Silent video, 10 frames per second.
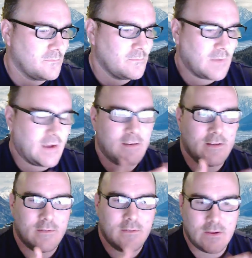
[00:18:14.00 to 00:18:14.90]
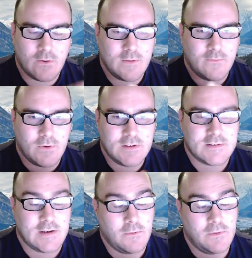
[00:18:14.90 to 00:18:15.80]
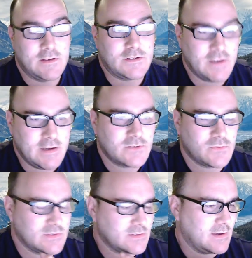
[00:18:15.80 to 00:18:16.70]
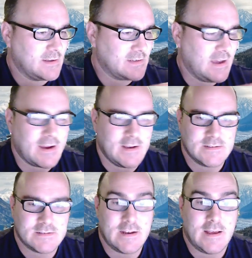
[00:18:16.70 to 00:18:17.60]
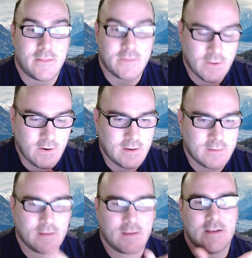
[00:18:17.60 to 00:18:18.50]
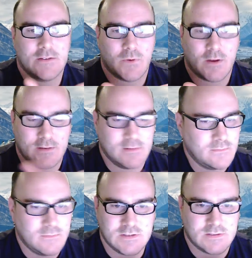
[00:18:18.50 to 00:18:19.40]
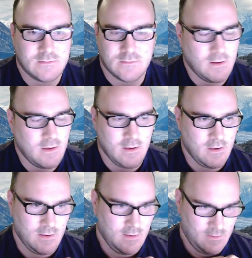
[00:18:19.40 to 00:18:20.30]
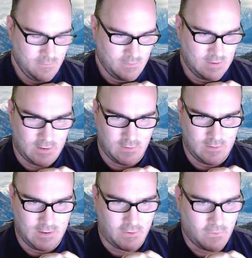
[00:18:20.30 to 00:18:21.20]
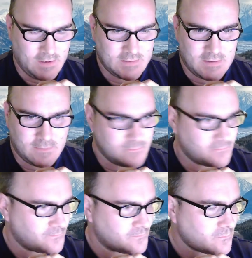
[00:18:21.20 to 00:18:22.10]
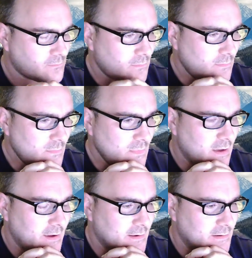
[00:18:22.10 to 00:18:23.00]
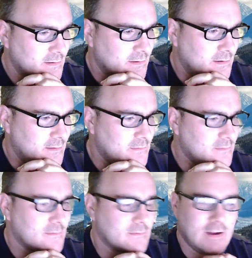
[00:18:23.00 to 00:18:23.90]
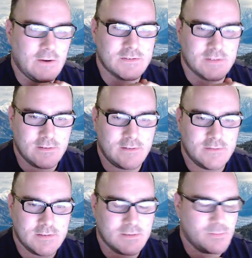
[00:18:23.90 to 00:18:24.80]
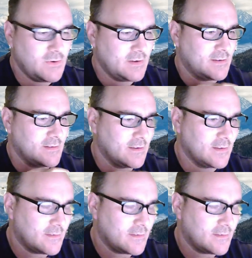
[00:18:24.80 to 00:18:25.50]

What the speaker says: The only voice that I really changed was the antagonist, and I thought that kids were gonna just giggle like crazy, and I was a little disappointed that